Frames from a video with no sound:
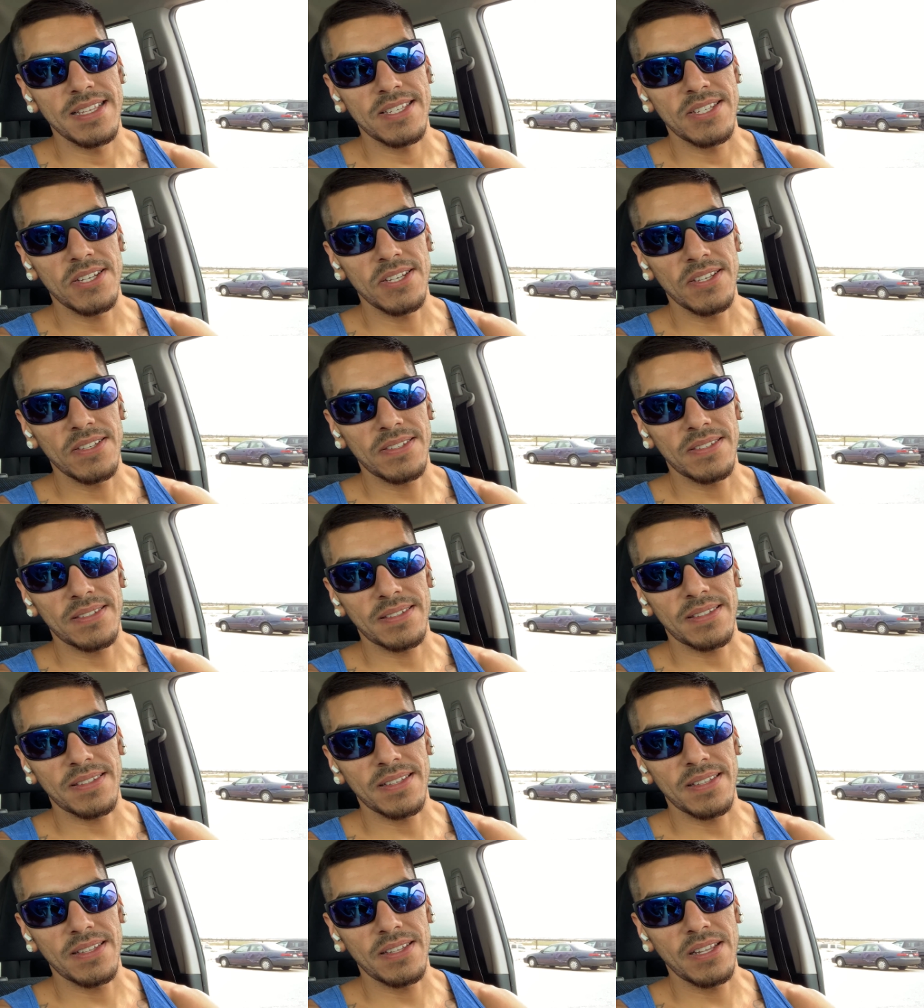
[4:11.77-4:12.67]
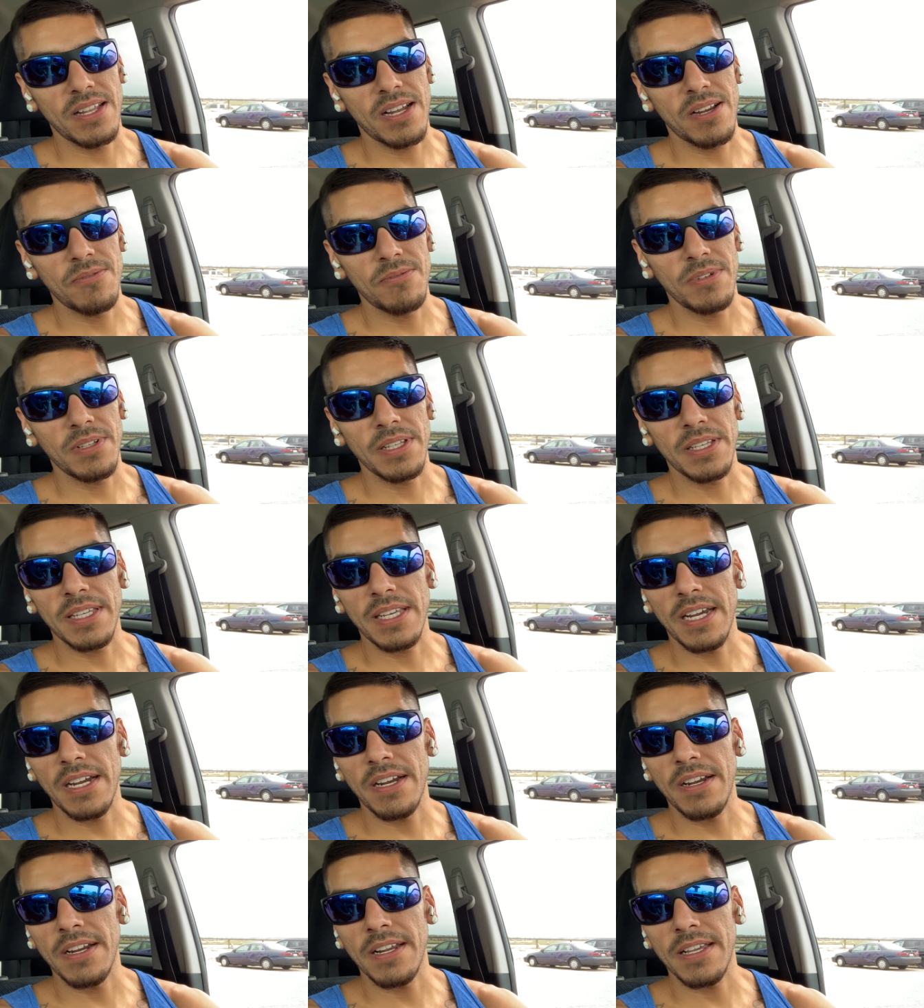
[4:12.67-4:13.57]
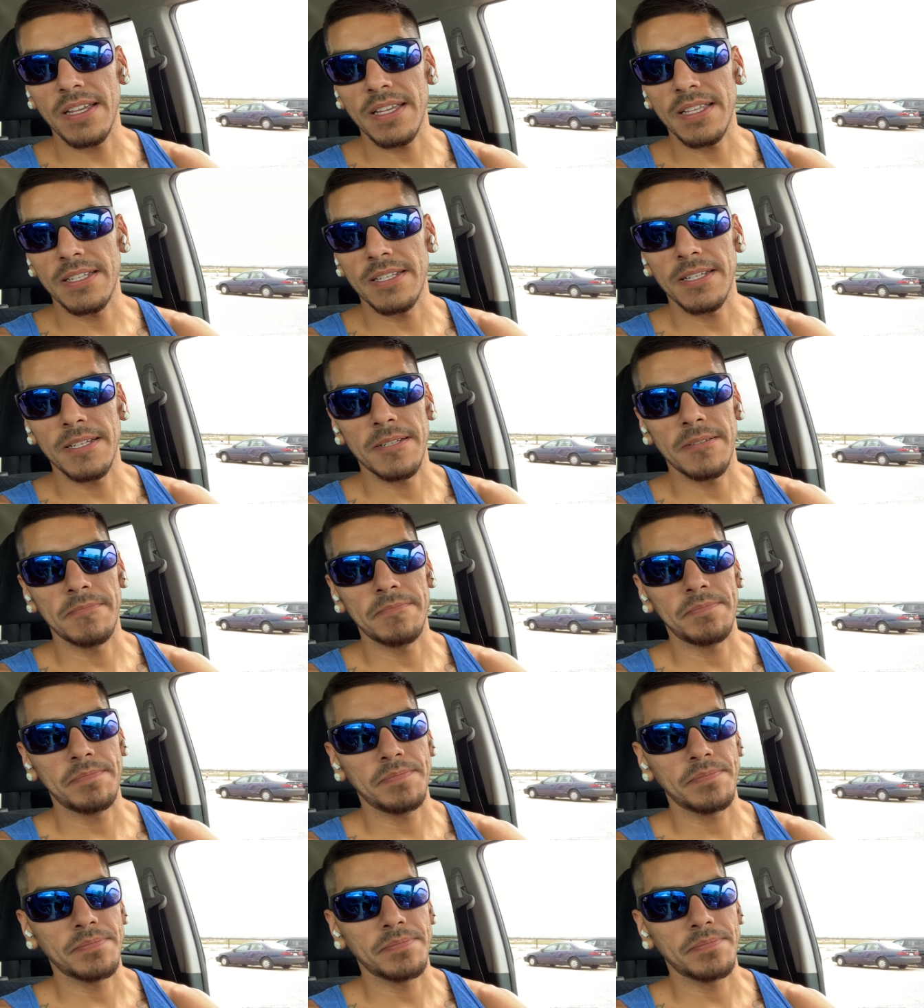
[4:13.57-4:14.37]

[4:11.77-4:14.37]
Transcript: just not really caring and um,